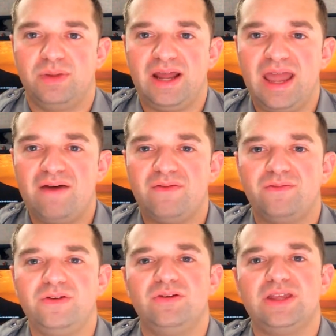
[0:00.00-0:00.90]
but I have a
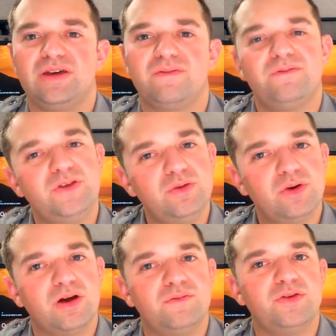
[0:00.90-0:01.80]
feeling that
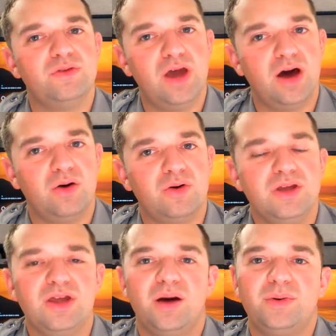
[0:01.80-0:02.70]
fewer of you know
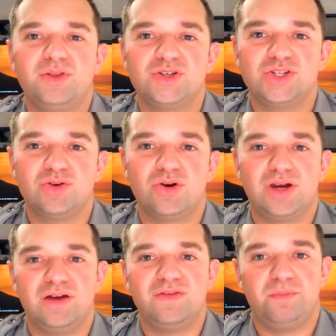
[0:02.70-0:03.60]
about the
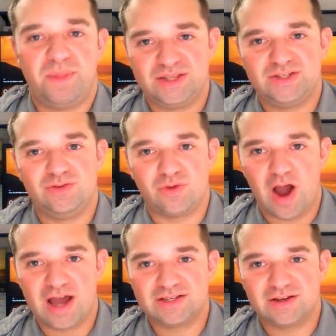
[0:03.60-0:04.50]
story of the Betsy
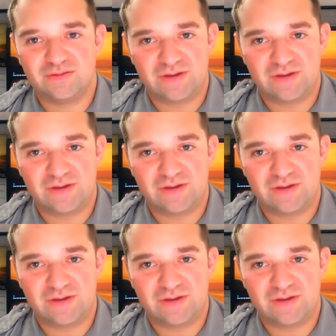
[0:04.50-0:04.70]
Ross of